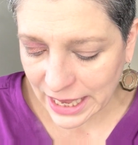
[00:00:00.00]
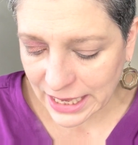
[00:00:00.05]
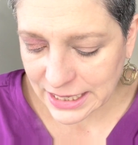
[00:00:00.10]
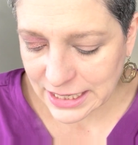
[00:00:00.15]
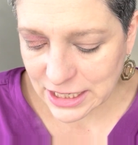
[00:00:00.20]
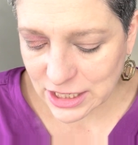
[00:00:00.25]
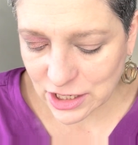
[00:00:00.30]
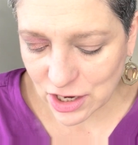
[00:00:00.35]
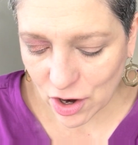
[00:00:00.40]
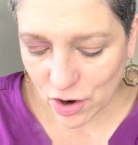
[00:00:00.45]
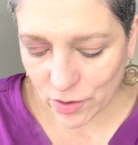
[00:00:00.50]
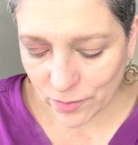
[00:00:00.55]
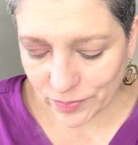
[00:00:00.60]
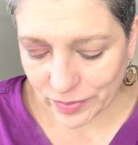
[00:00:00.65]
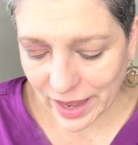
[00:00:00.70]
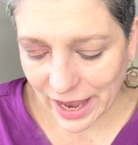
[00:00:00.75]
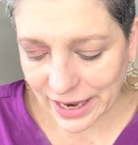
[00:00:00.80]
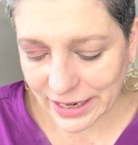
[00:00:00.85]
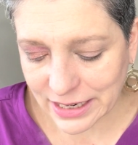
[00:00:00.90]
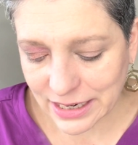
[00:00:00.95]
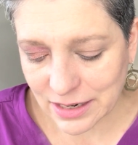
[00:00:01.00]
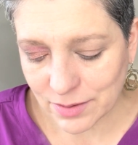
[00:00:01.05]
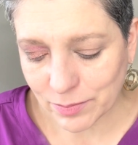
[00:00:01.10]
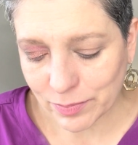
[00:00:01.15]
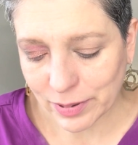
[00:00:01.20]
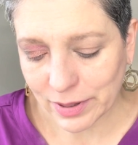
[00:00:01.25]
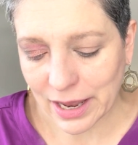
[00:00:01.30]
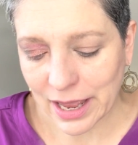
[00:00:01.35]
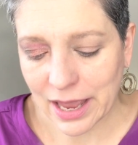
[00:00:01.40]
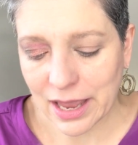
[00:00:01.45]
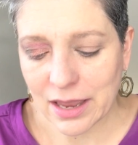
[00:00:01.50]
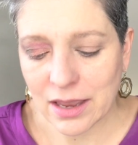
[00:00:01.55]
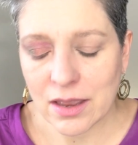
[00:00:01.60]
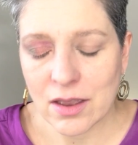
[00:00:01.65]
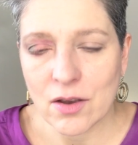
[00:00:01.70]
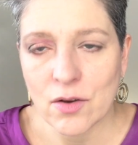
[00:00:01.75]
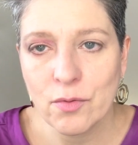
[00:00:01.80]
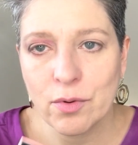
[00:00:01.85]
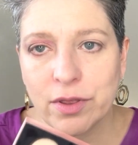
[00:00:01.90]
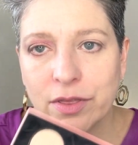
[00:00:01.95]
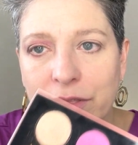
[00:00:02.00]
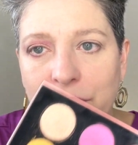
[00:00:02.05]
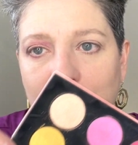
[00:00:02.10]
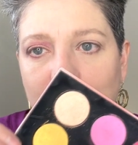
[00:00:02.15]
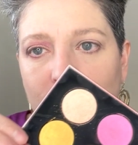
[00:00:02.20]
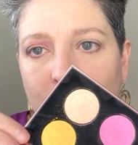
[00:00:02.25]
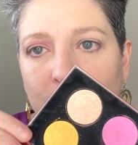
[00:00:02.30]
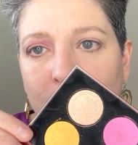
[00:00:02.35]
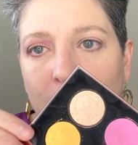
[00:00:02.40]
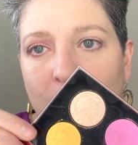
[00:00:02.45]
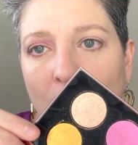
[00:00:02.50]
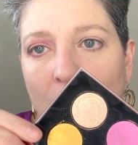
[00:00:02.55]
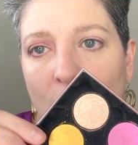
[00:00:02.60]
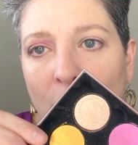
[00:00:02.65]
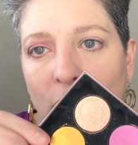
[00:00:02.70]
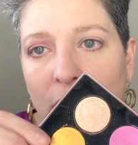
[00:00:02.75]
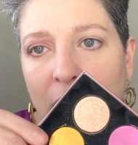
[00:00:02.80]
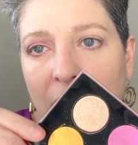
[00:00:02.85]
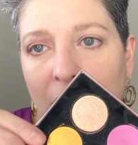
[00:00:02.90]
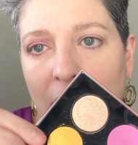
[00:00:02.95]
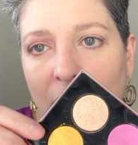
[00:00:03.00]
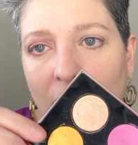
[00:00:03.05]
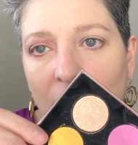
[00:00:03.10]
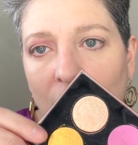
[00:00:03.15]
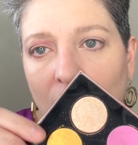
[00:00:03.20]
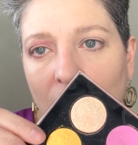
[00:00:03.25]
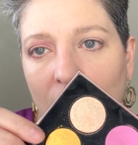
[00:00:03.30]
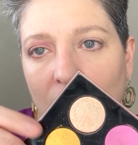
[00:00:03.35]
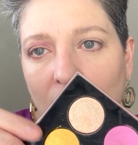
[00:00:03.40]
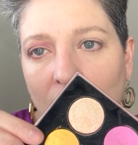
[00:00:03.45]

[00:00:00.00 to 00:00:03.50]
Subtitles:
So I didn't play with this bold yellow.